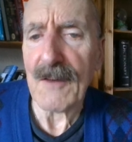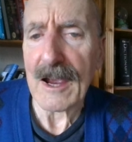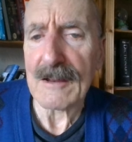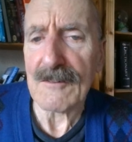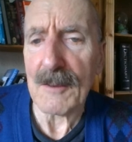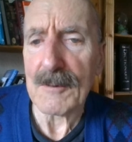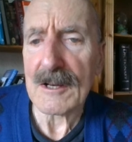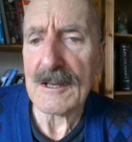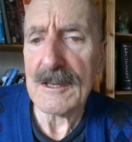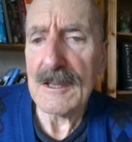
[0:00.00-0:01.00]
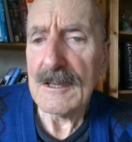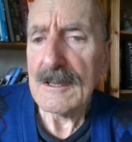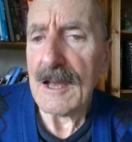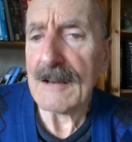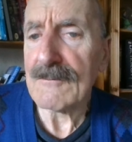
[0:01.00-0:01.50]
academically
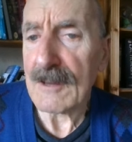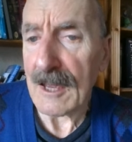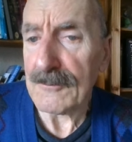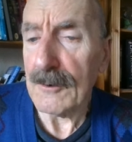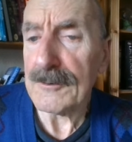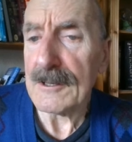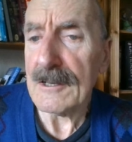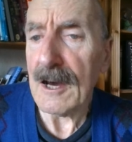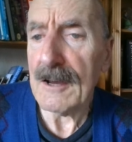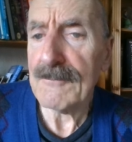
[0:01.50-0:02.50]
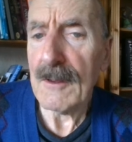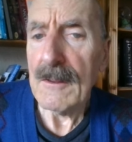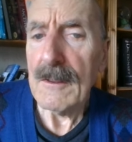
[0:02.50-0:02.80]
and to get on in life,